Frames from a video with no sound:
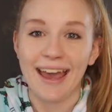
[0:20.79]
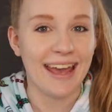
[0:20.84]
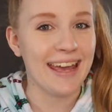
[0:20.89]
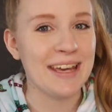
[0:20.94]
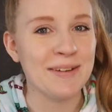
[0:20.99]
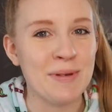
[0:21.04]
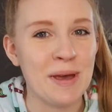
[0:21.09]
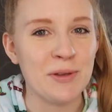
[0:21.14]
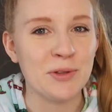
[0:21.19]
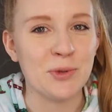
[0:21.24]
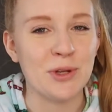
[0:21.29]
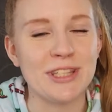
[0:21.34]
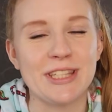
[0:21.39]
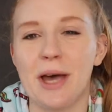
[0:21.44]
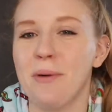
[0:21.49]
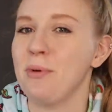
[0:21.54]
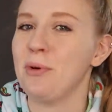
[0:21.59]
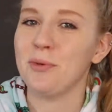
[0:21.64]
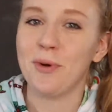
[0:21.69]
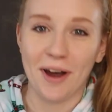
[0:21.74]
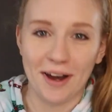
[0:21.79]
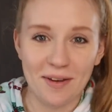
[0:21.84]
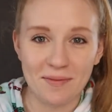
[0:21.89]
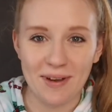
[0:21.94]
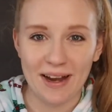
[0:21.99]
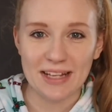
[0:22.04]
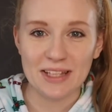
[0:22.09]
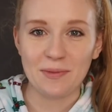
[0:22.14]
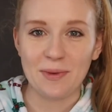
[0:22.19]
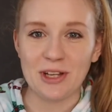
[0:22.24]
Hey EmBabes, what's up? Welcome
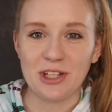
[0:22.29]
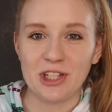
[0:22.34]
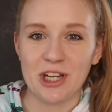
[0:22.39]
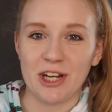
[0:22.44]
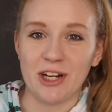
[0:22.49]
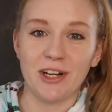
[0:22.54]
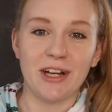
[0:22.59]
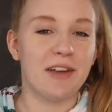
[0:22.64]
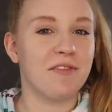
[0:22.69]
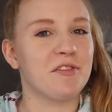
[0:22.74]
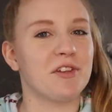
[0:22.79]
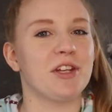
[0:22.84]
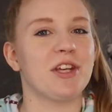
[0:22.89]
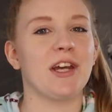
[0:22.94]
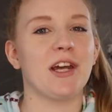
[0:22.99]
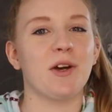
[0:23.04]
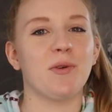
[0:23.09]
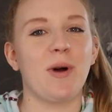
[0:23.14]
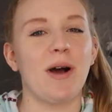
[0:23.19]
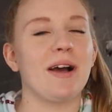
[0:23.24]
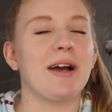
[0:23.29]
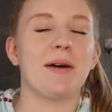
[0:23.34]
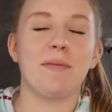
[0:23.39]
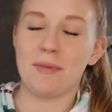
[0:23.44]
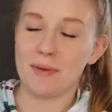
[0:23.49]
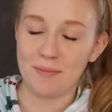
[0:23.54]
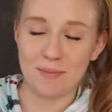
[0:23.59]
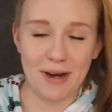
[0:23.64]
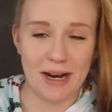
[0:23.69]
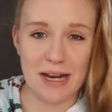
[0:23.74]
back to my channel. If you're new here, welcome.
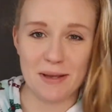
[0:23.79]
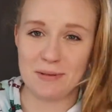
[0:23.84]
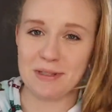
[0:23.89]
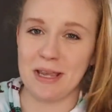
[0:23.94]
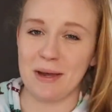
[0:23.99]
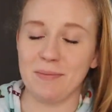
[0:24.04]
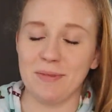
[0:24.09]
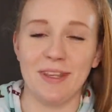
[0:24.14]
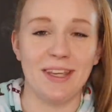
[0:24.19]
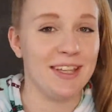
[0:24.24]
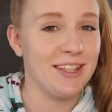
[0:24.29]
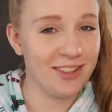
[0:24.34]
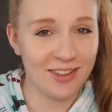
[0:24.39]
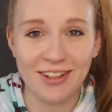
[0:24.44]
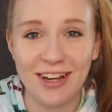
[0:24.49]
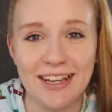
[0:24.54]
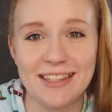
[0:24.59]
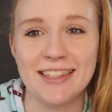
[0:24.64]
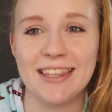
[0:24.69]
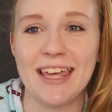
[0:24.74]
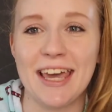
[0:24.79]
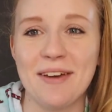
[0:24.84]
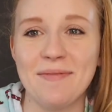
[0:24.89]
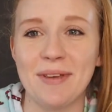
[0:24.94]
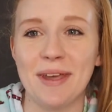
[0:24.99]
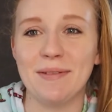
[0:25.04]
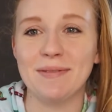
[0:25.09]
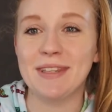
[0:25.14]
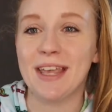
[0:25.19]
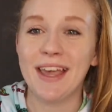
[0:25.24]
My name is Emily. You guys are the
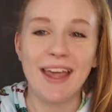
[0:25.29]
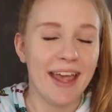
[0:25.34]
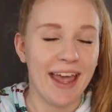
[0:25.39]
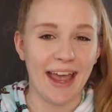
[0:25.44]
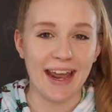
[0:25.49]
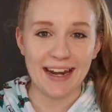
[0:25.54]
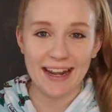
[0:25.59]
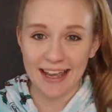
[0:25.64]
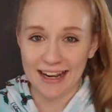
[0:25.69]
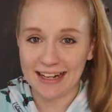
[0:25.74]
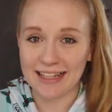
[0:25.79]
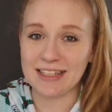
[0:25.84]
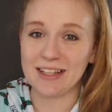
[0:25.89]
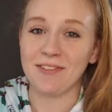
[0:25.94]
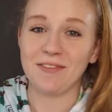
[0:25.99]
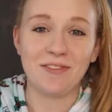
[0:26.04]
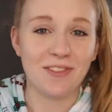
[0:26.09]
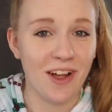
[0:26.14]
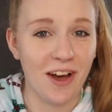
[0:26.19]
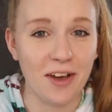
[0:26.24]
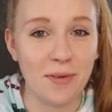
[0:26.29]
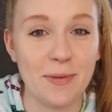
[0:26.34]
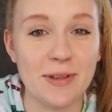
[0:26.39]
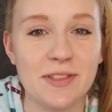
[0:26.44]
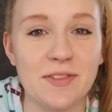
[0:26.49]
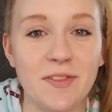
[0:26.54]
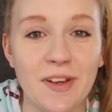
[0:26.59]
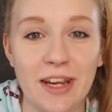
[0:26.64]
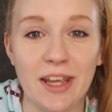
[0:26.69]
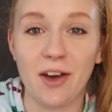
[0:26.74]
EmBabes, and it is
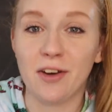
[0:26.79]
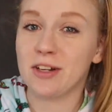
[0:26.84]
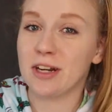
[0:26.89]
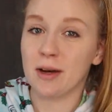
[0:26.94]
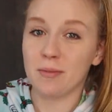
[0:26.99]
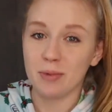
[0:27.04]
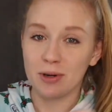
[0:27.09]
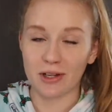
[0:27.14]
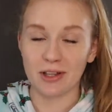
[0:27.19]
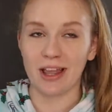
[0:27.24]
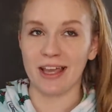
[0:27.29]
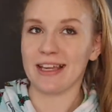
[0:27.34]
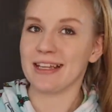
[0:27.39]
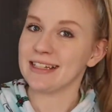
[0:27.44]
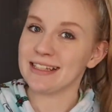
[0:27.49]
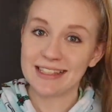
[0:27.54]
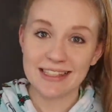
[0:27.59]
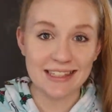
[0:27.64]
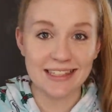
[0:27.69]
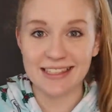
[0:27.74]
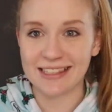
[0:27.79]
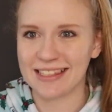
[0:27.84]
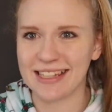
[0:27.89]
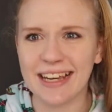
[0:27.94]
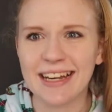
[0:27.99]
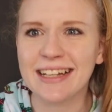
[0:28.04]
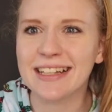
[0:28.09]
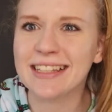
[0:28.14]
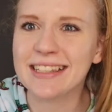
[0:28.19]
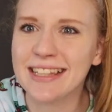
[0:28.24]
Vlogmas video number like
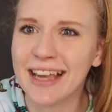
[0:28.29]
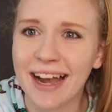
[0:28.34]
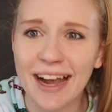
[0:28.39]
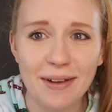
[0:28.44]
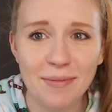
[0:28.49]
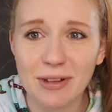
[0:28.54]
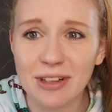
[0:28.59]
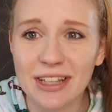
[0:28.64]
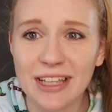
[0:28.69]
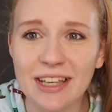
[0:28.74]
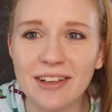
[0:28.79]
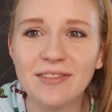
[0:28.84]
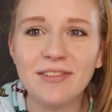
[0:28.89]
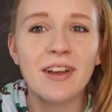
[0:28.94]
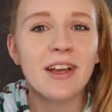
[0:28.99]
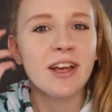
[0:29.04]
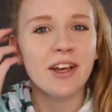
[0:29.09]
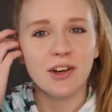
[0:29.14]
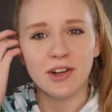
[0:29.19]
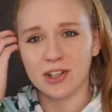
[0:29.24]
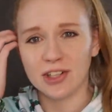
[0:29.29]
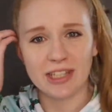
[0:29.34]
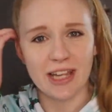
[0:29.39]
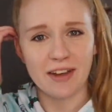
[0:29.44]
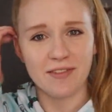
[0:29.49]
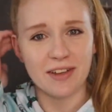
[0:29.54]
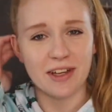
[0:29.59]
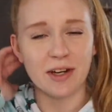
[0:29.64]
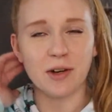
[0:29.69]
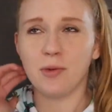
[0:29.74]
six, I believe or
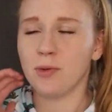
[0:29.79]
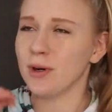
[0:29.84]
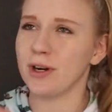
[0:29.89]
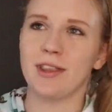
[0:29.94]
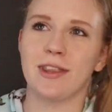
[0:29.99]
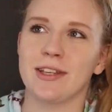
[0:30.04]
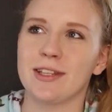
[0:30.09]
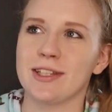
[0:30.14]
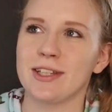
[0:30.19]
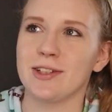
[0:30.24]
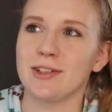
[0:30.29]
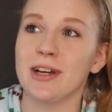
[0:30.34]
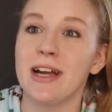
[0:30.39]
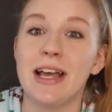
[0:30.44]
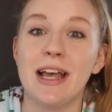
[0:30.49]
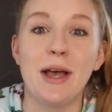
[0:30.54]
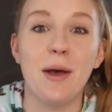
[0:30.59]
7, one of the two.